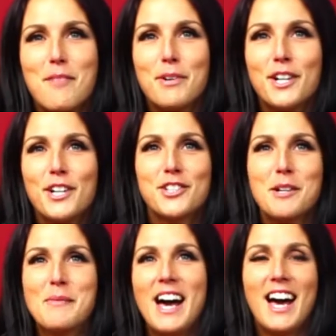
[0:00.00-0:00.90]
Producer
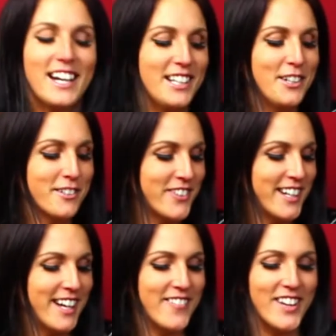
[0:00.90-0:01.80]
Pat, you're
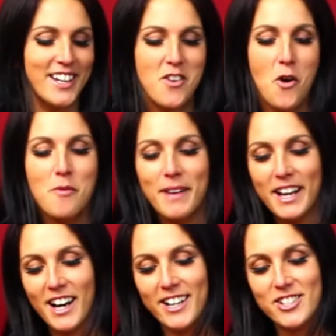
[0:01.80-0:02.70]
forgiven. Oh my
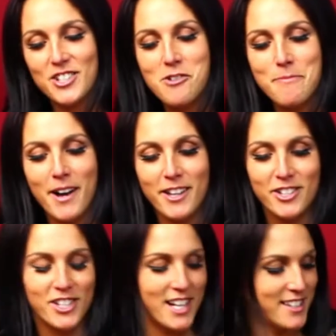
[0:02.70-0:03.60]
gosh, no
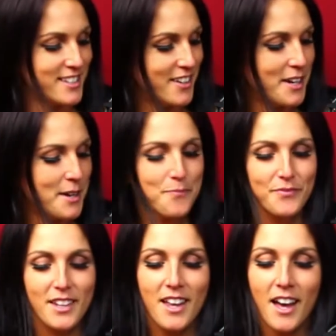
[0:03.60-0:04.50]
apology necessary.
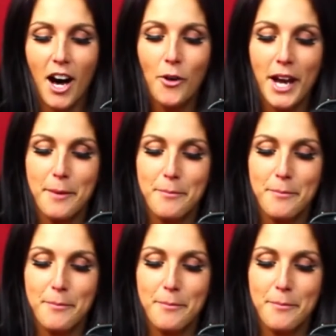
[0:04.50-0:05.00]
Okay.